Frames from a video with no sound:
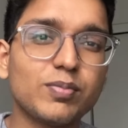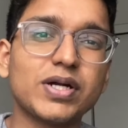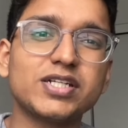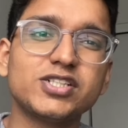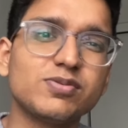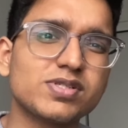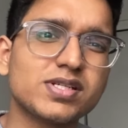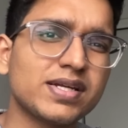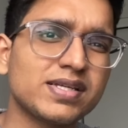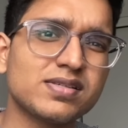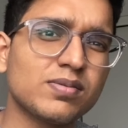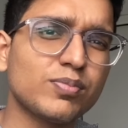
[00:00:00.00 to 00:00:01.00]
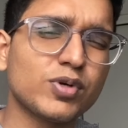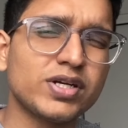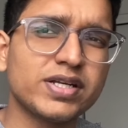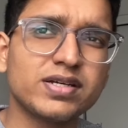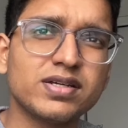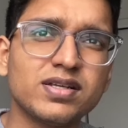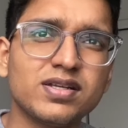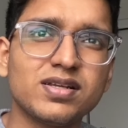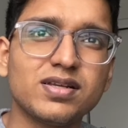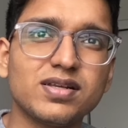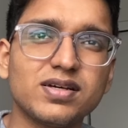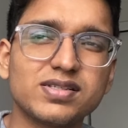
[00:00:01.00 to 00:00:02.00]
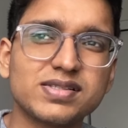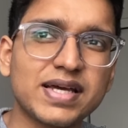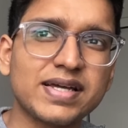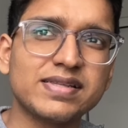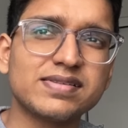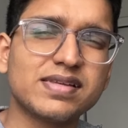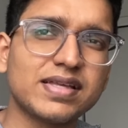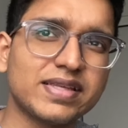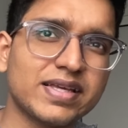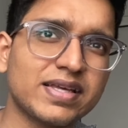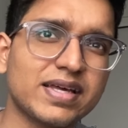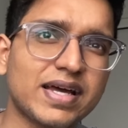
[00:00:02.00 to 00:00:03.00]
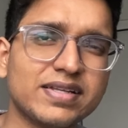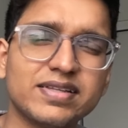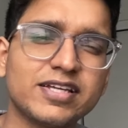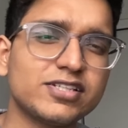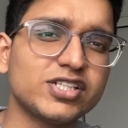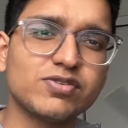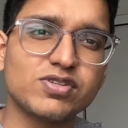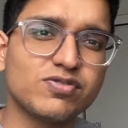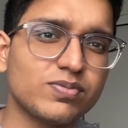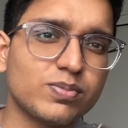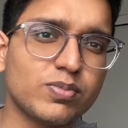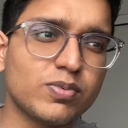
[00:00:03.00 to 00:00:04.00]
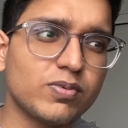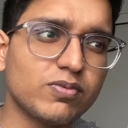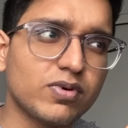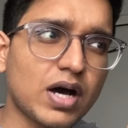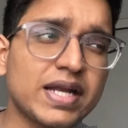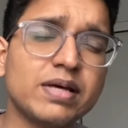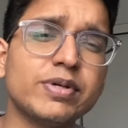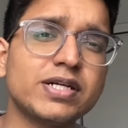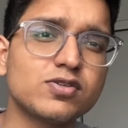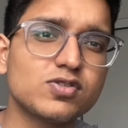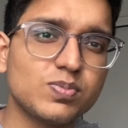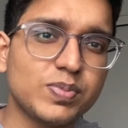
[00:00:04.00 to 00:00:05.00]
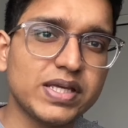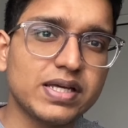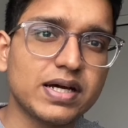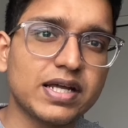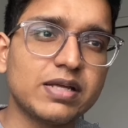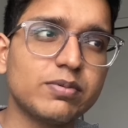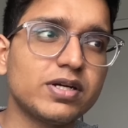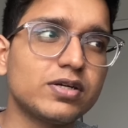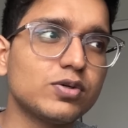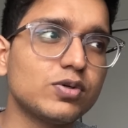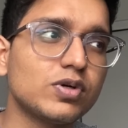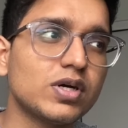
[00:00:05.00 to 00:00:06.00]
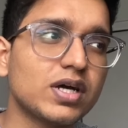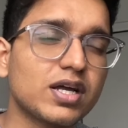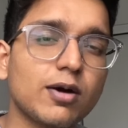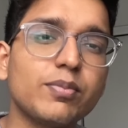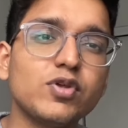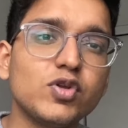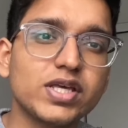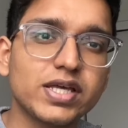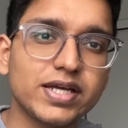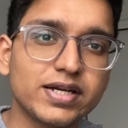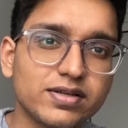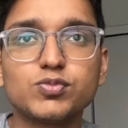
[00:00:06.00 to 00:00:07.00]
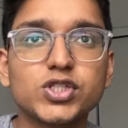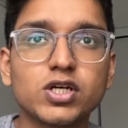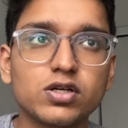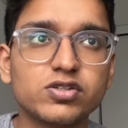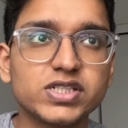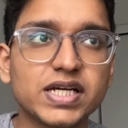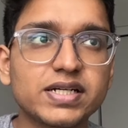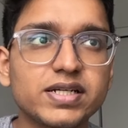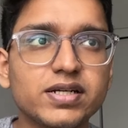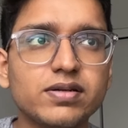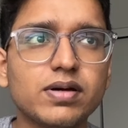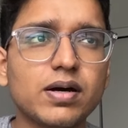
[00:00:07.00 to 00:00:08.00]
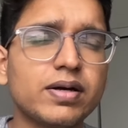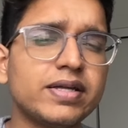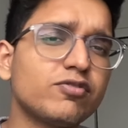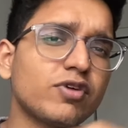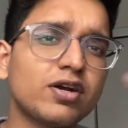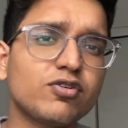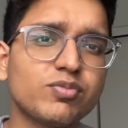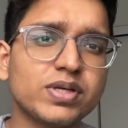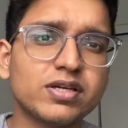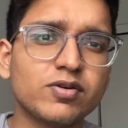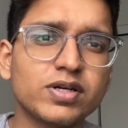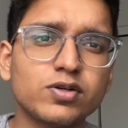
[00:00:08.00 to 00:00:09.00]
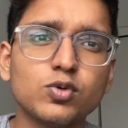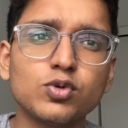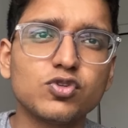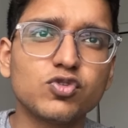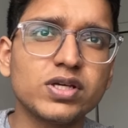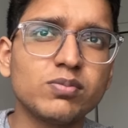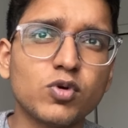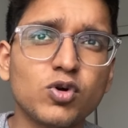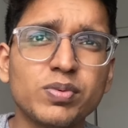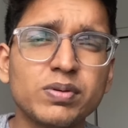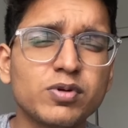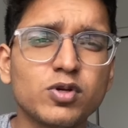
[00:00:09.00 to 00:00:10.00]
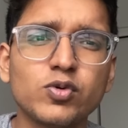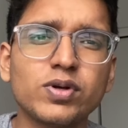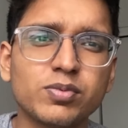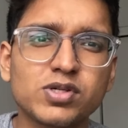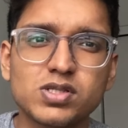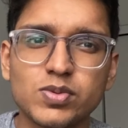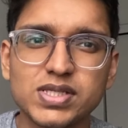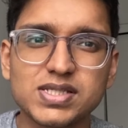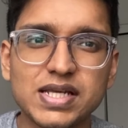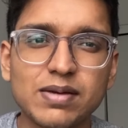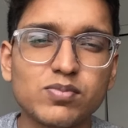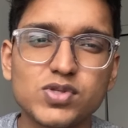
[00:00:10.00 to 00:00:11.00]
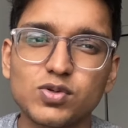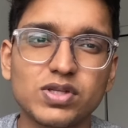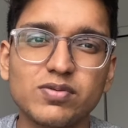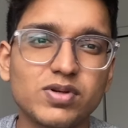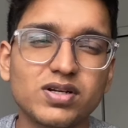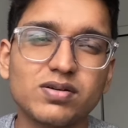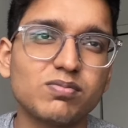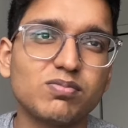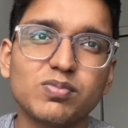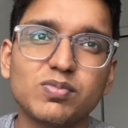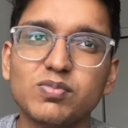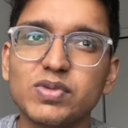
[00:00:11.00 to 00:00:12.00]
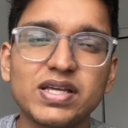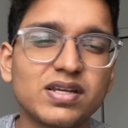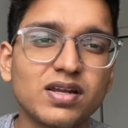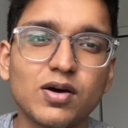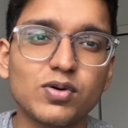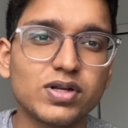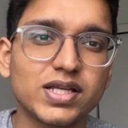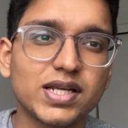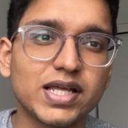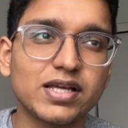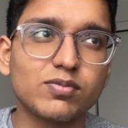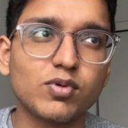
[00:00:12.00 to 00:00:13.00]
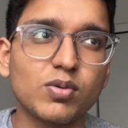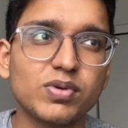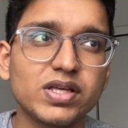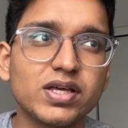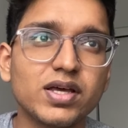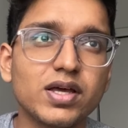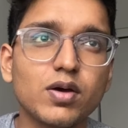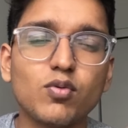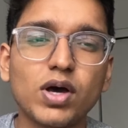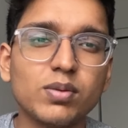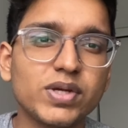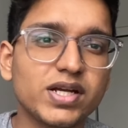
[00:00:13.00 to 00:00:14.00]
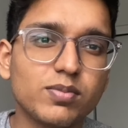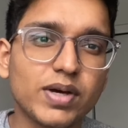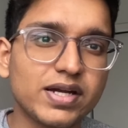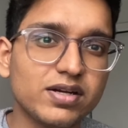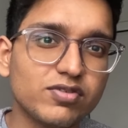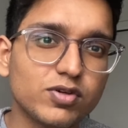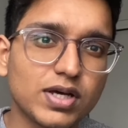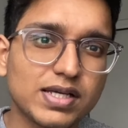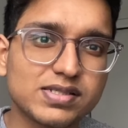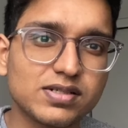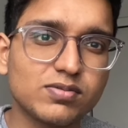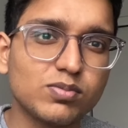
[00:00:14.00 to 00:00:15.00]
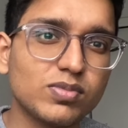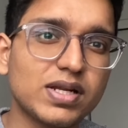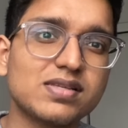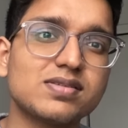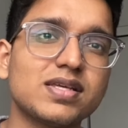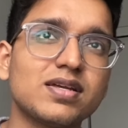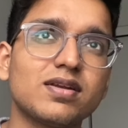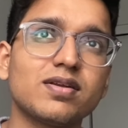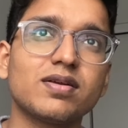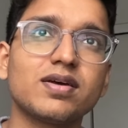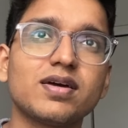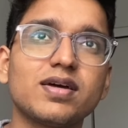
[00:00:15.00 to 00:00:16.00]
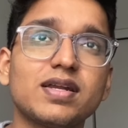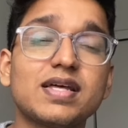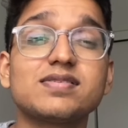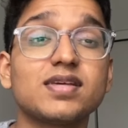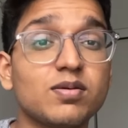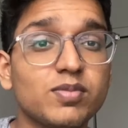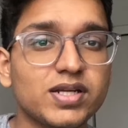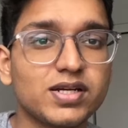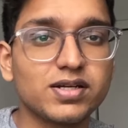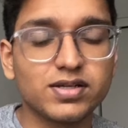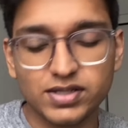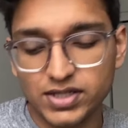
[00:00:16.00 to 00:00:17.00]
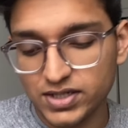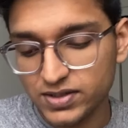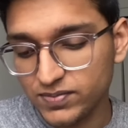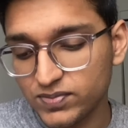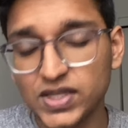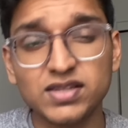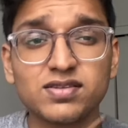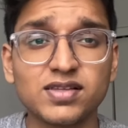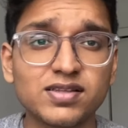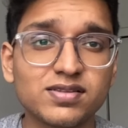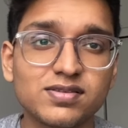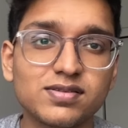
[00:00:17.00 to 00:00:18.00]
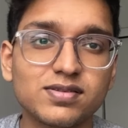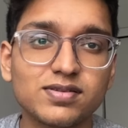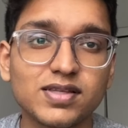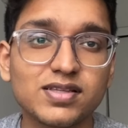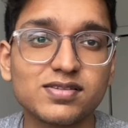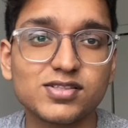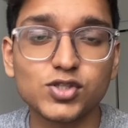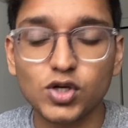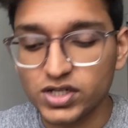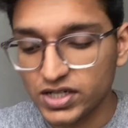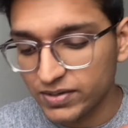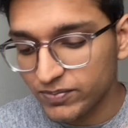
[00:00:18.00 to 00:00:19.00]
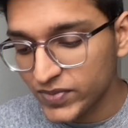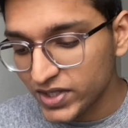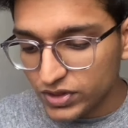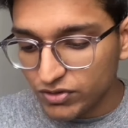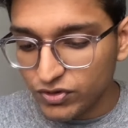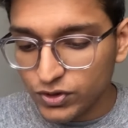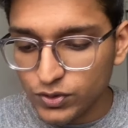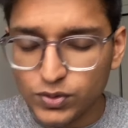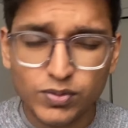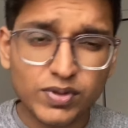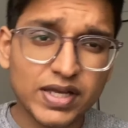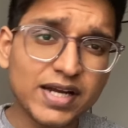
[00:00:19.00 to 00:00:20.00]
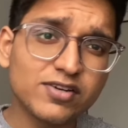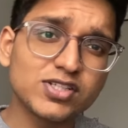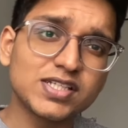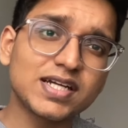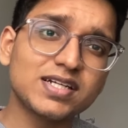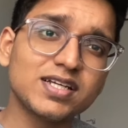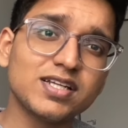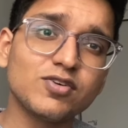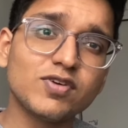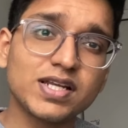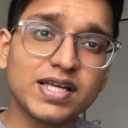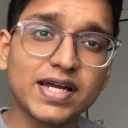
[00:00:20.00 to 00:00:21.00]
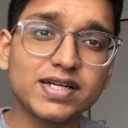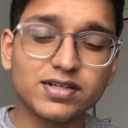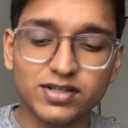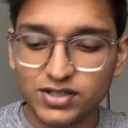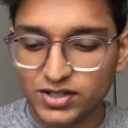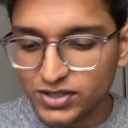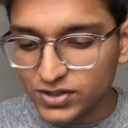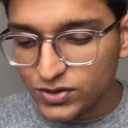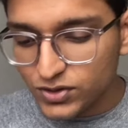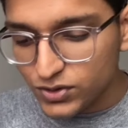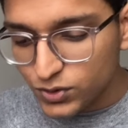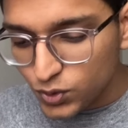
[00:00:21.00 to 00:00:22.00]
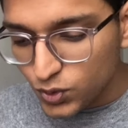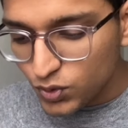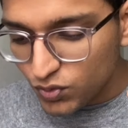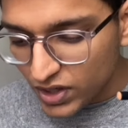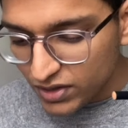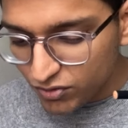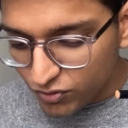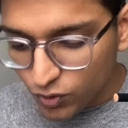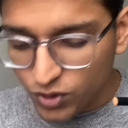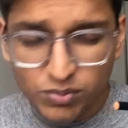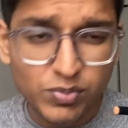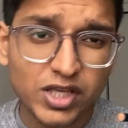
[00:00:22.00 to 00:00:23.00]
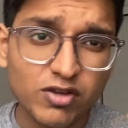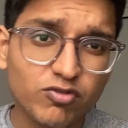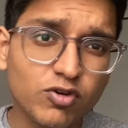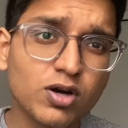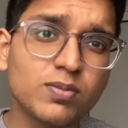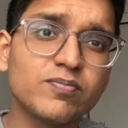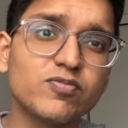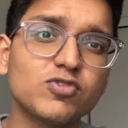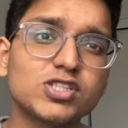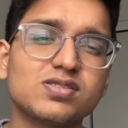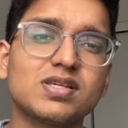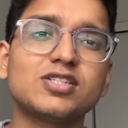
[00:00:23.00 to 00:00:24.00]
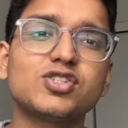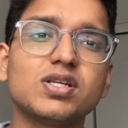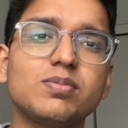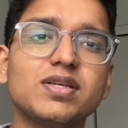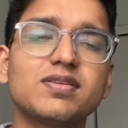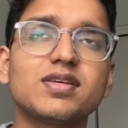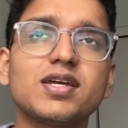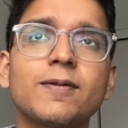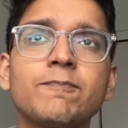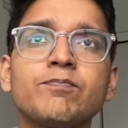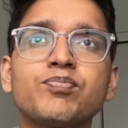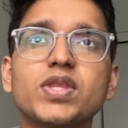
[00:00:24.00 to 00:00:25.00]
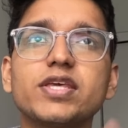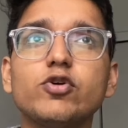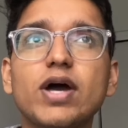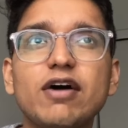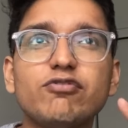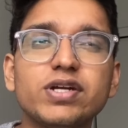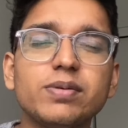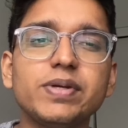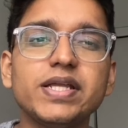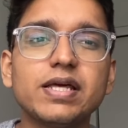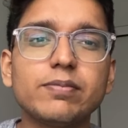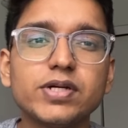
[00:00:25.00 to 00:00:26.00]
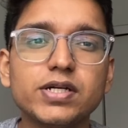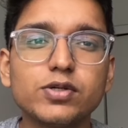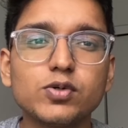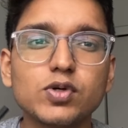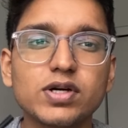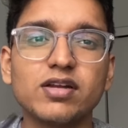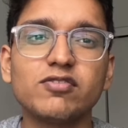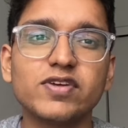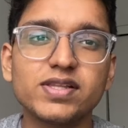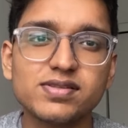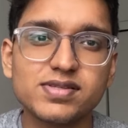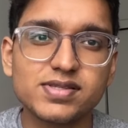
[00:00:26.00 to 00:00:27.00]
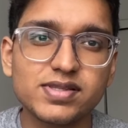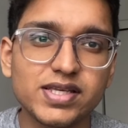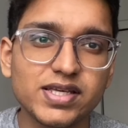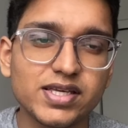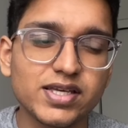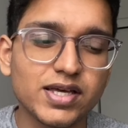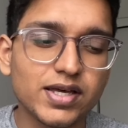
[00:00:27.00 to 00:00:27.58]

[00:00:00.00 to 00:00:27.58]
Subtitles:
But she was studying some political science, I think, and then she was unable to speak, unable to communicate. She got rejected. In front of me there were 2-3 more people who were pursuing STEM, so they were in and out in like probably 1 minute. My interview lasted less than a minute. Yeah, that's a short time. If you get rejected, you will get a 214B form, which essentially means that you haven't been able to convince the